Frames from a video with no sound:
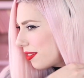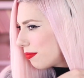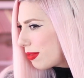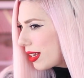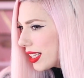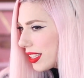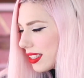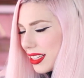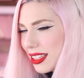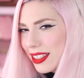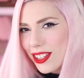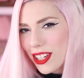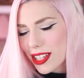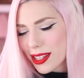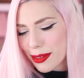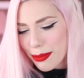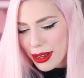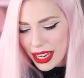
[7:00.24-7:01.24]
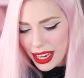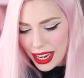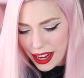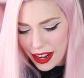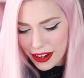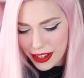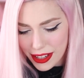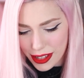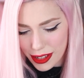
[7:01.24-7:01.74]
but it's just my
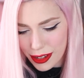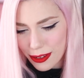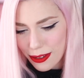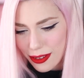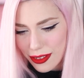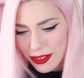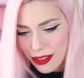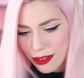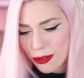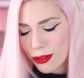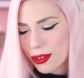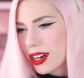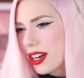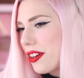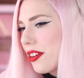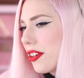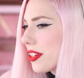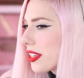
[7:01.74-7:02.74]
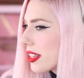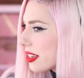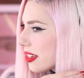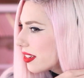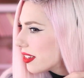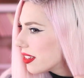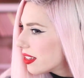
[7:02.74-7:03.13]
hair, so who cares?